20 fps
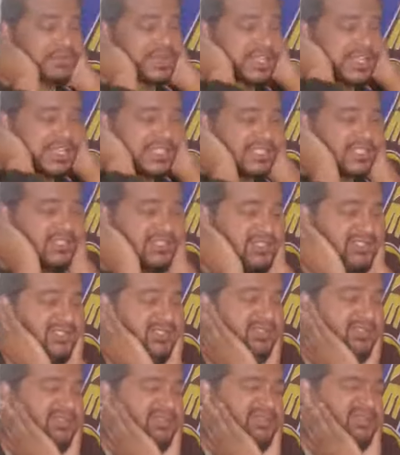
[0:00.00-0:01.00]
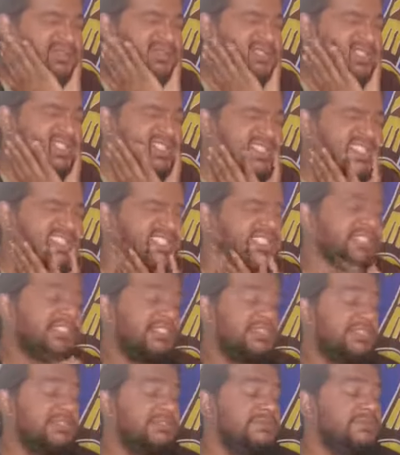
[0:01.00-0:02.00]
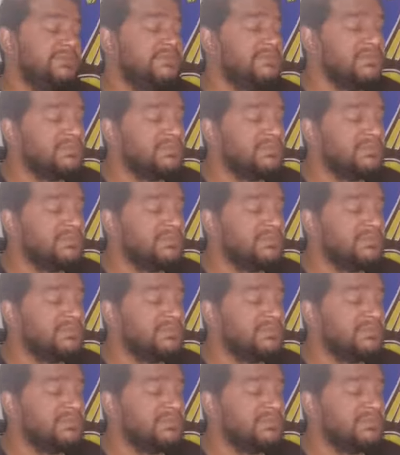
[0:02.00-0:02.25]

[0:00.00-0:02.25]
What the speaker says: man. So frustrating.